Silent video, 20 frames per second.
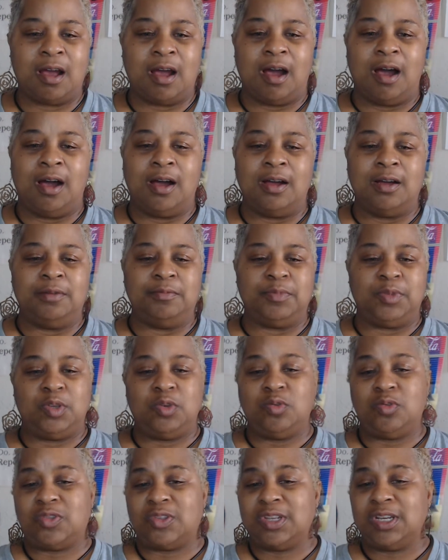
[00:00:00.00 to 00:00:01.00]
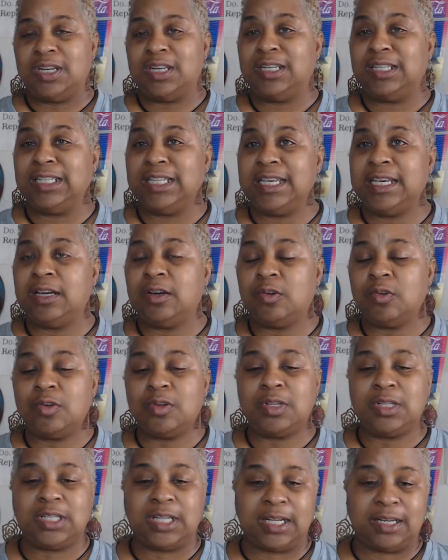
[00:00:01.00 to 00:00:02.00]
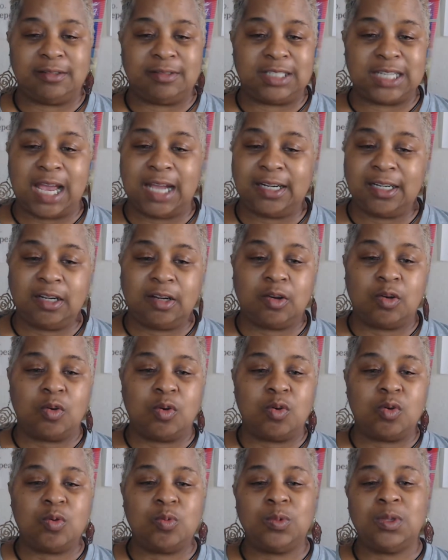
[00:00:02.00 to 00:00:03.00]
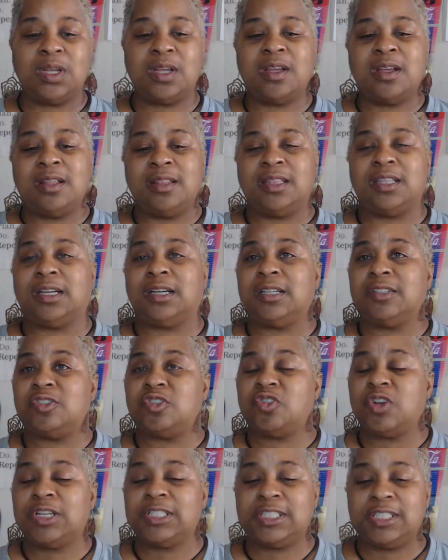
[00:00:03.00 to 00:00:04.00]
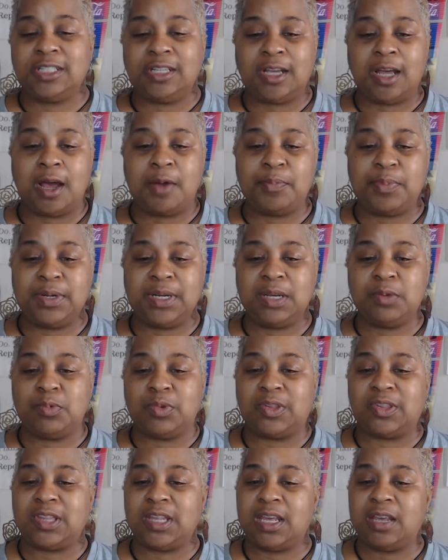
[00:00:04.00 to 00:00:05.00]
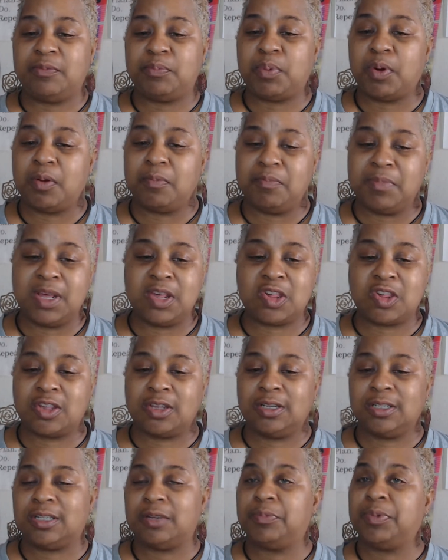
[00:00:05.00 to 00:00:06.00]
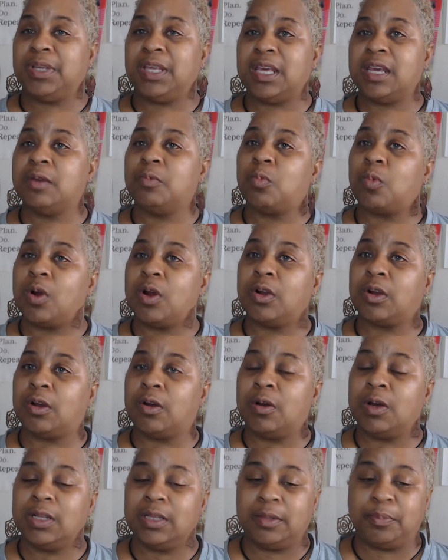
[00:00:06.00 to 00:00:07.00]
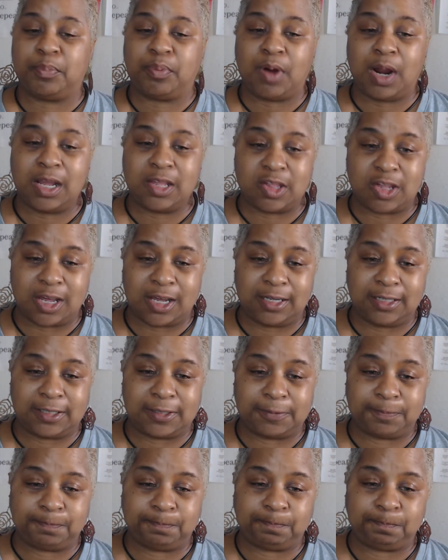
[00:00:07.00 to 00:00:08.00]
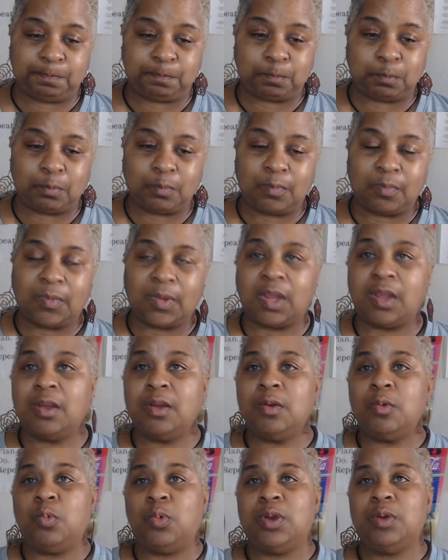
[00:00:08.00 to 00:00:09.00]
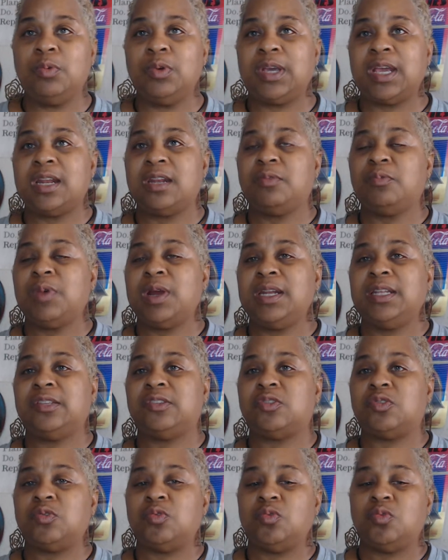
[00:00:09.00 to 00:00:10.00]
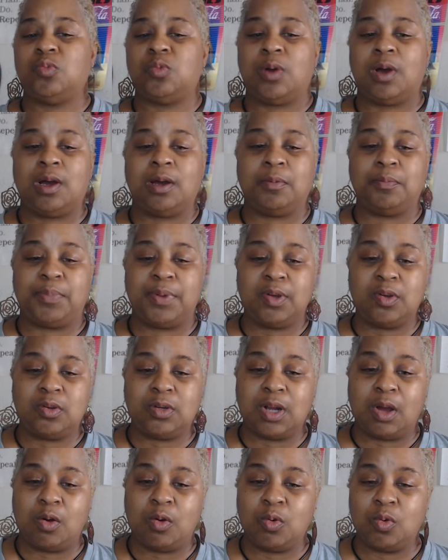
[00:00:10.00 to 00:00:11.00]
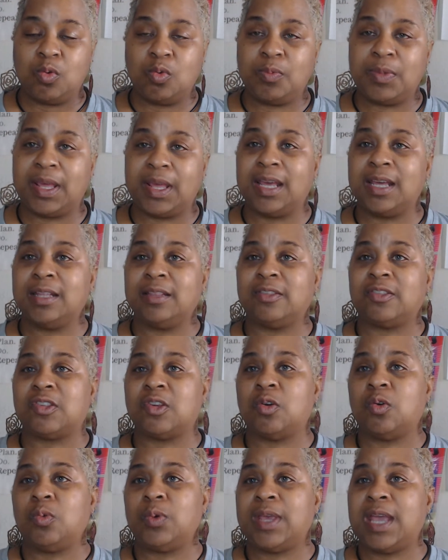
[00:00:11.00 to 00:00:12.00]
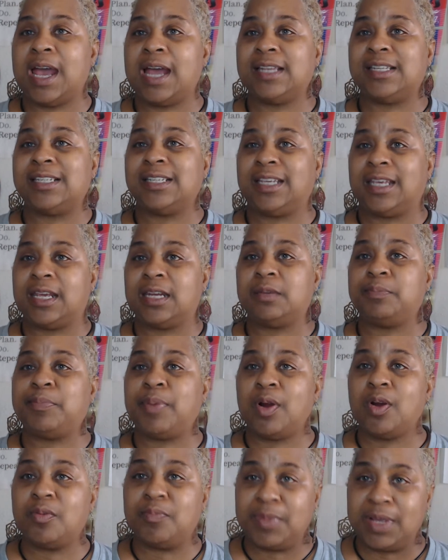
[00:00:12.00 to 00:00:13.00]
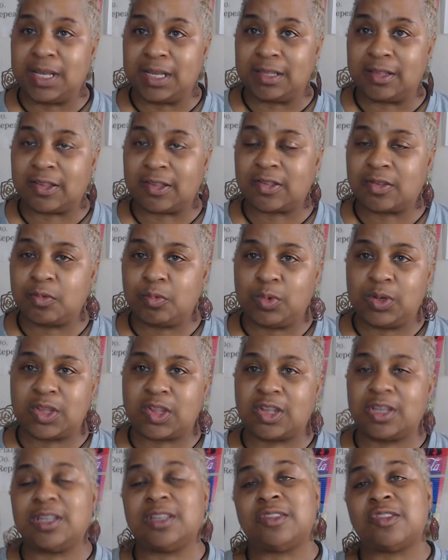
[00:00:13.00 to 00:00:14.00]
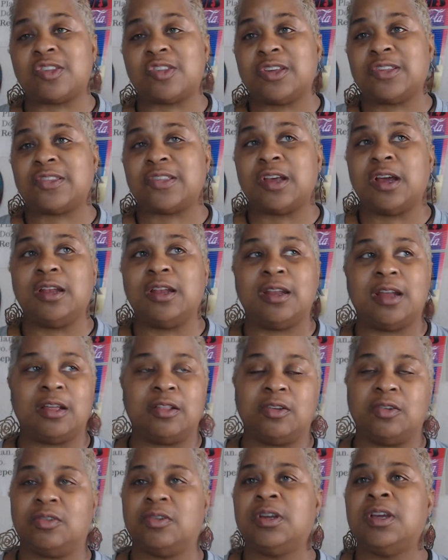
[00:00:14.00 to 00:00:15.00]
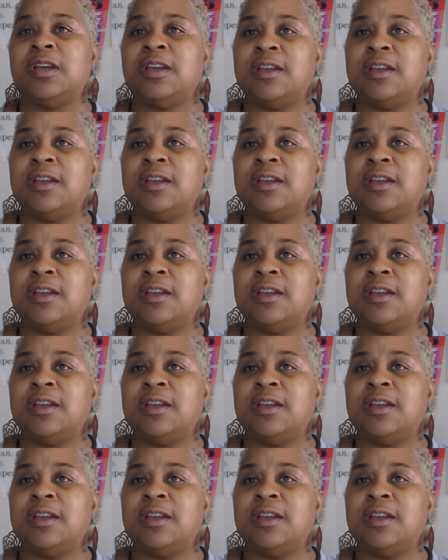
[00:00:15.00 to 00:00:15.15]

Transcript: Used in legal and technical, the construction company received permission to begin work on the project. We were getting ready to build a home, and so we had to get permits, which is another